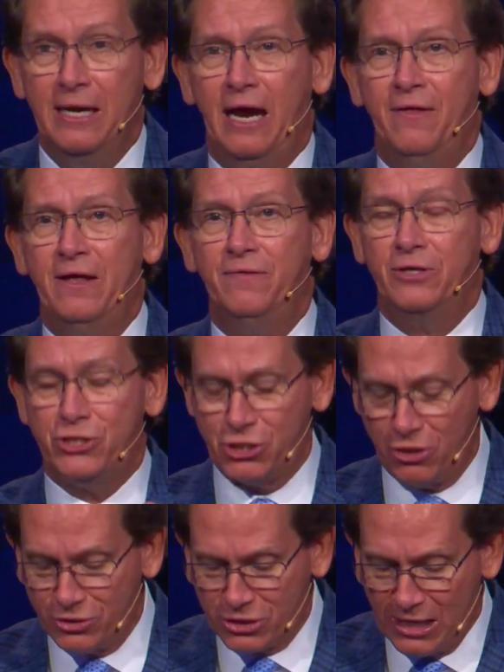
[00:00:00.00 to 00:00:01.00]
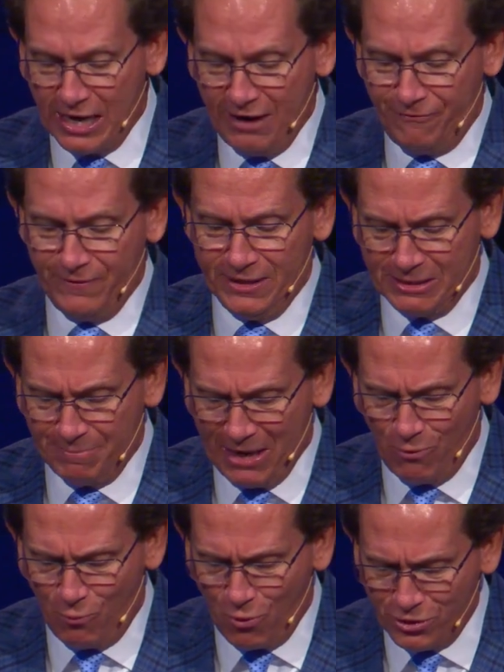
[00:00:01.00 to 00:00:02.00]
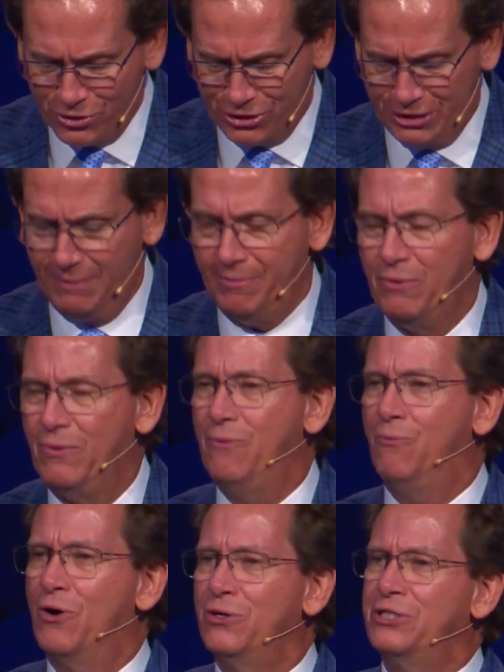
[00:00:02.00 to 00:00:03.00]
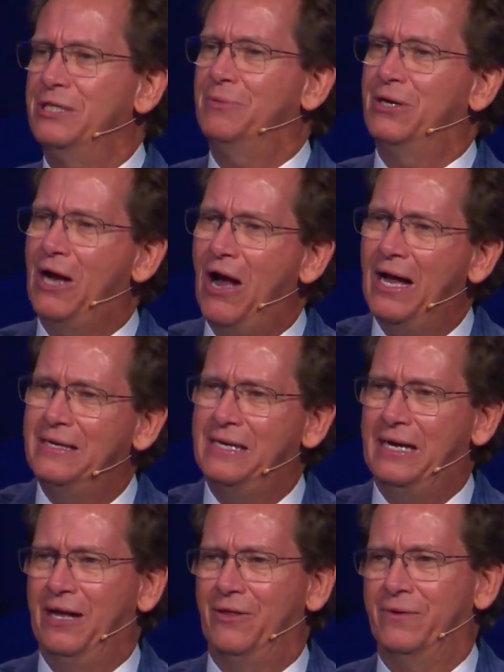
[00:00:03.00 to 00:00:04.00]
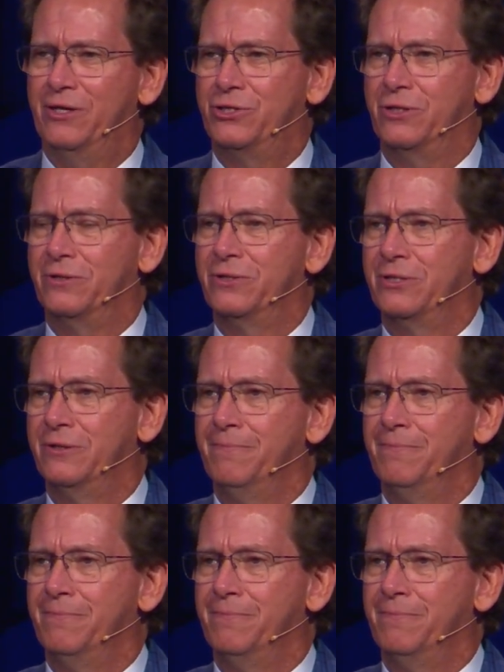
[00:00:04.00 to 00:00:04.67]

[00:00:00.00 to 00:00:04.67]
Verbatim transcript: And then the church life is about worship. We worship God together at church.